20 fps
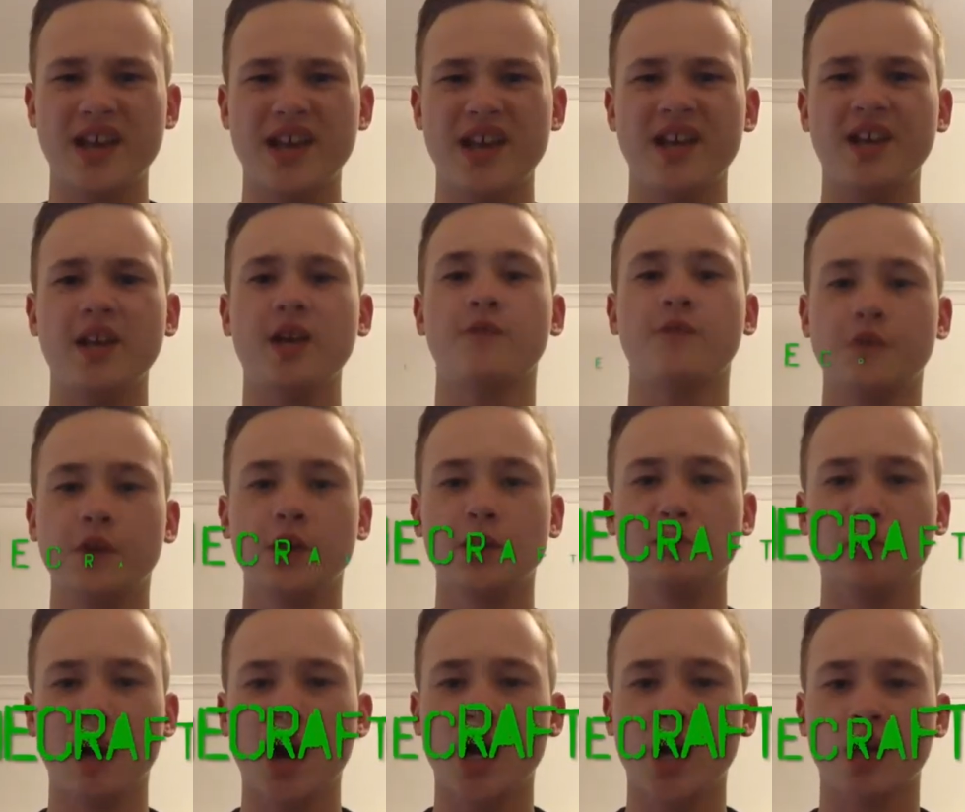and a few
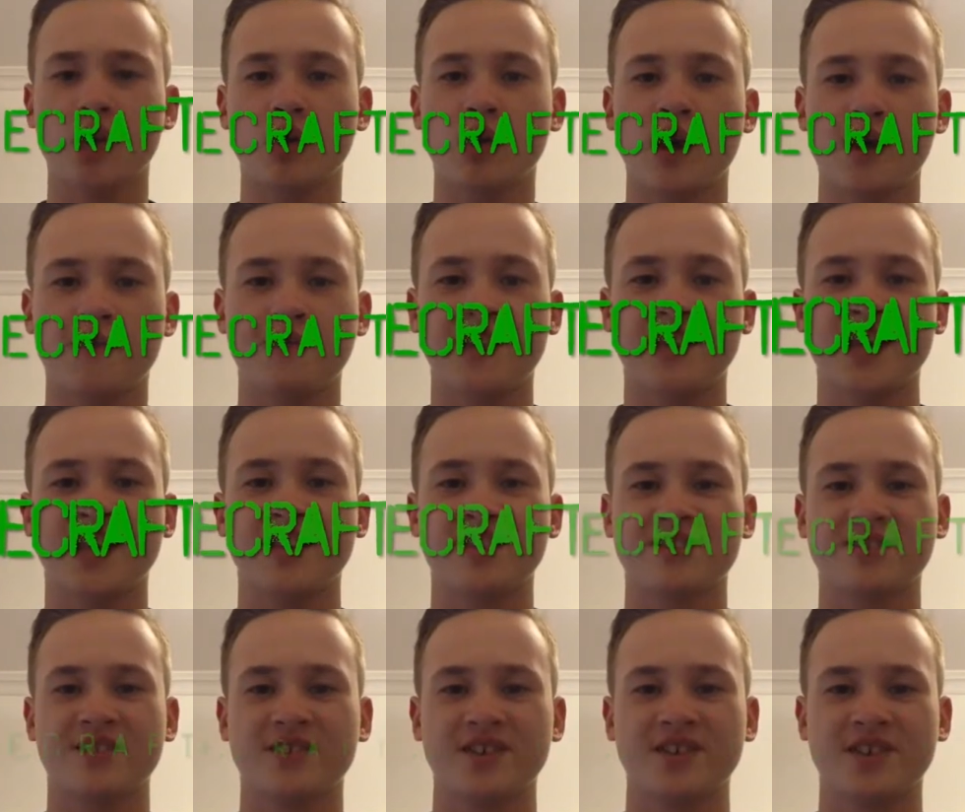Minecraft
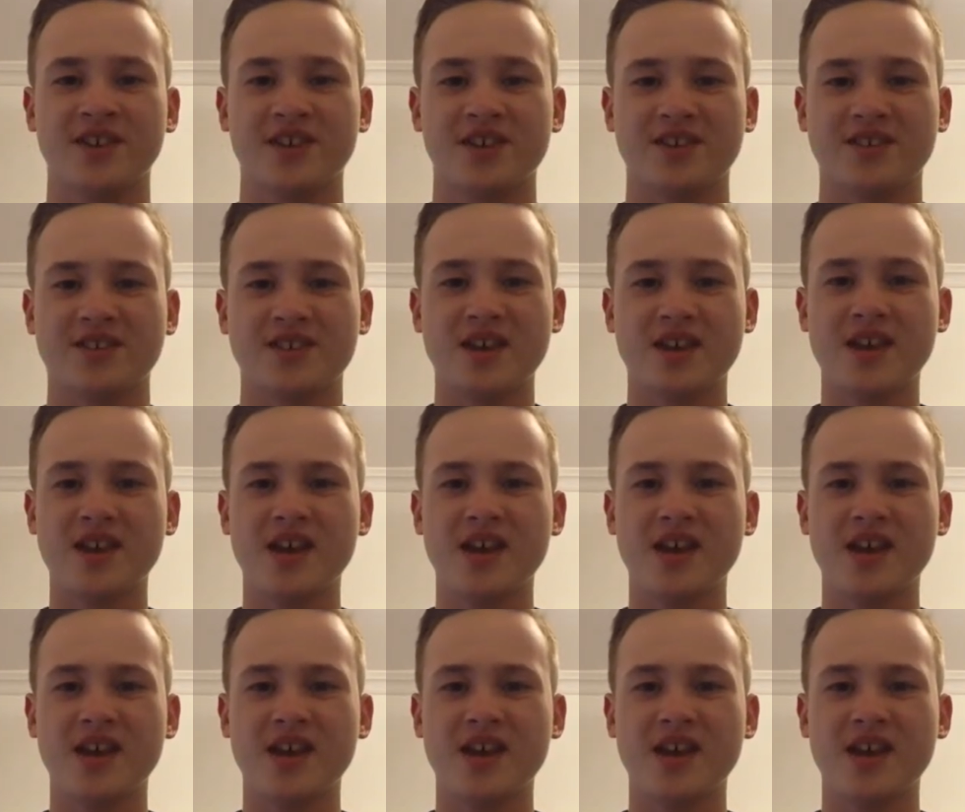tests on this.